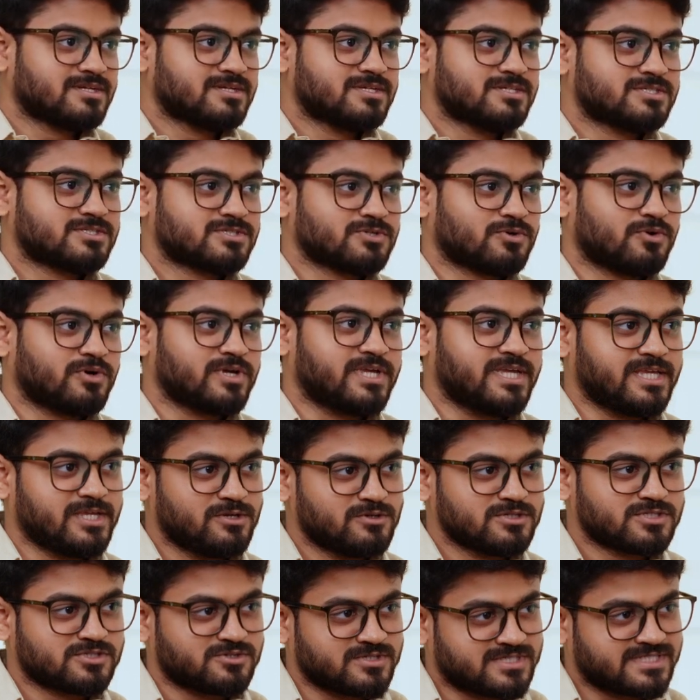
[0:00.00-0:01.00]
So he
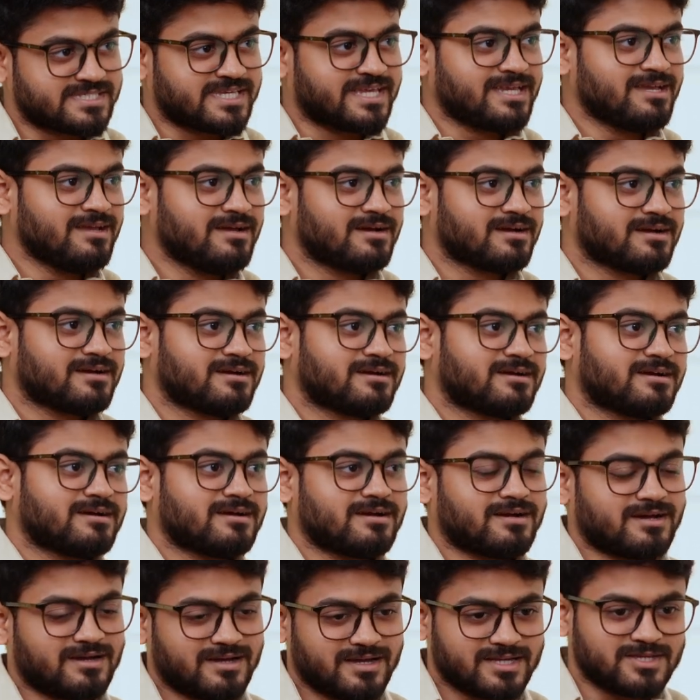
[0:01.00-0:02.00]
used to sing,
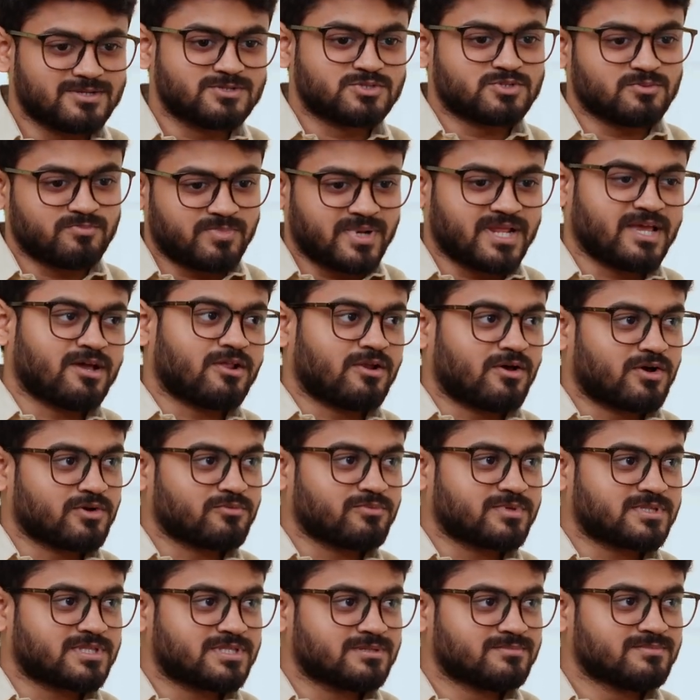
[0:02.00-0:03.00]
I used to play along
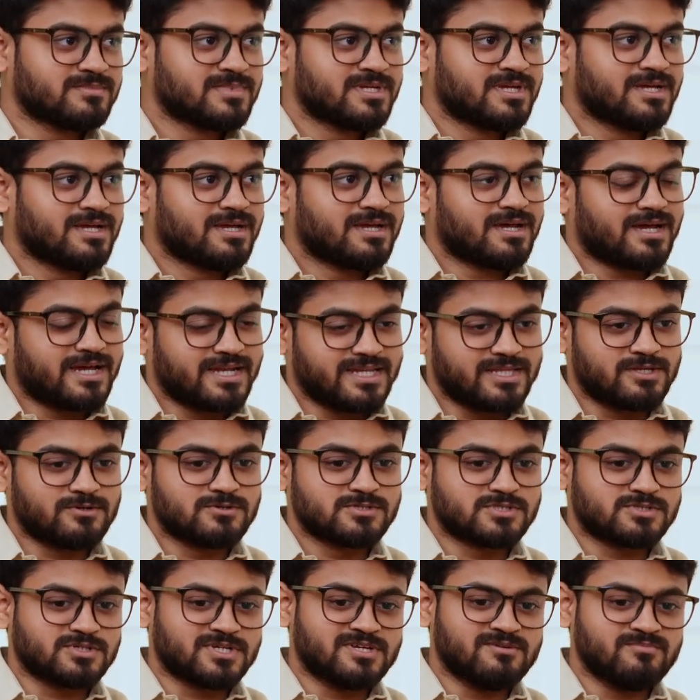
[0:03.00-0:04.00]
with him, and he
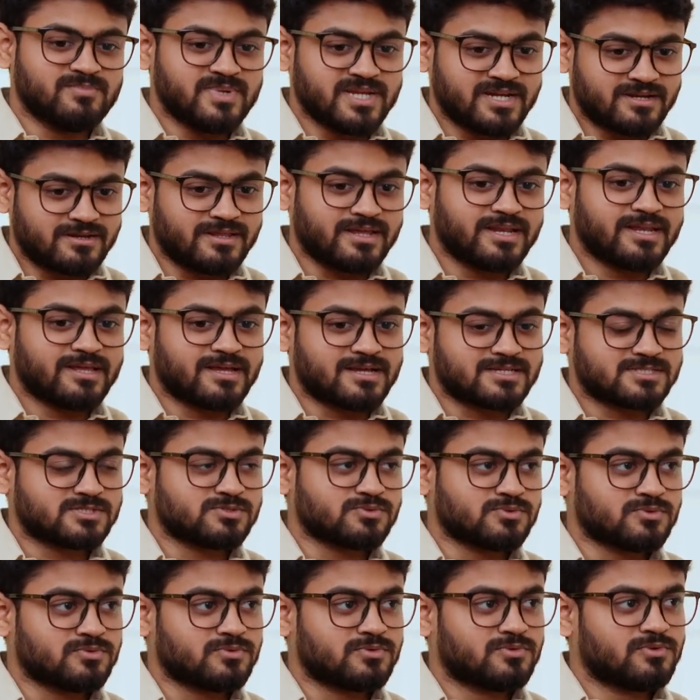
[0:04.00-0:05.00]
used to give me training as
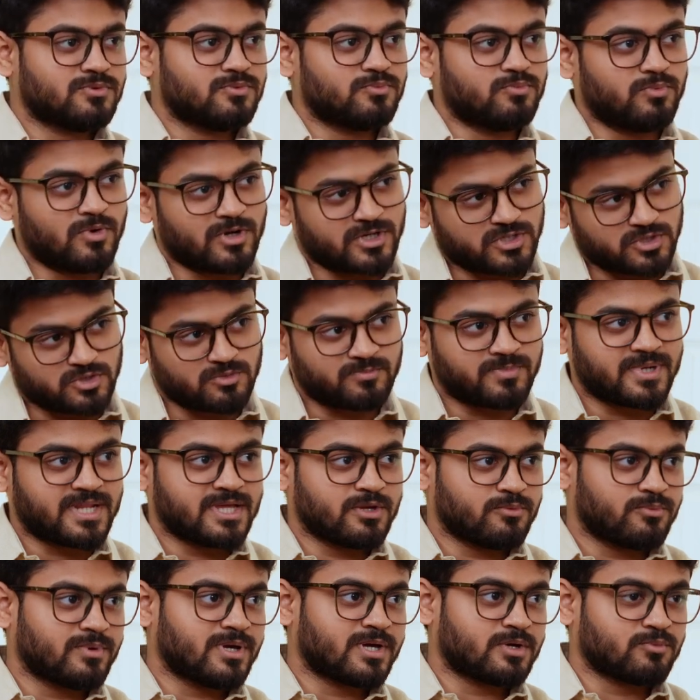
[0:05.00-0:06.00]
to what to
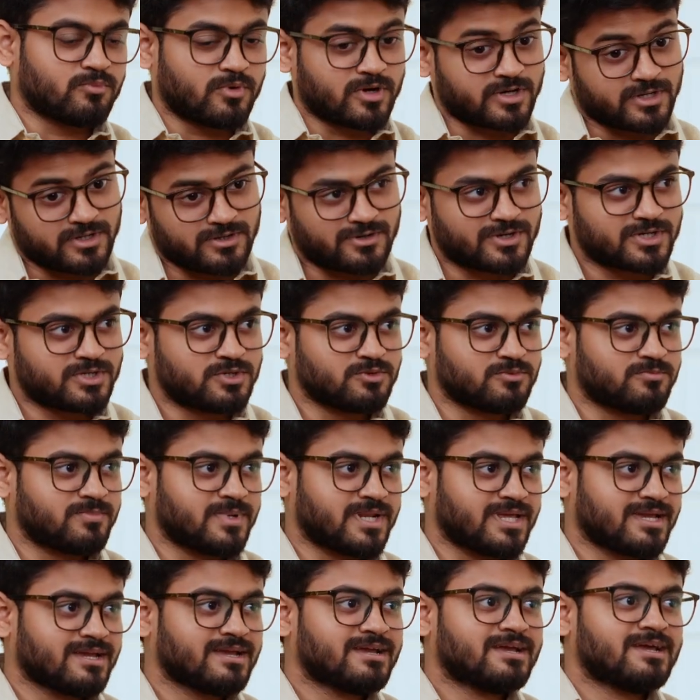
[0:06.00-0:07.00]
play, where, what not to
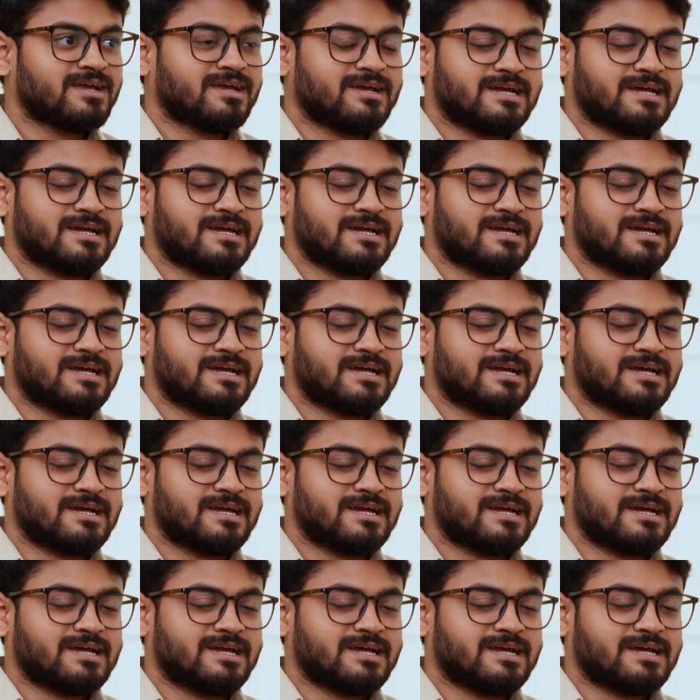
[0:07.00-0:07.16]
play.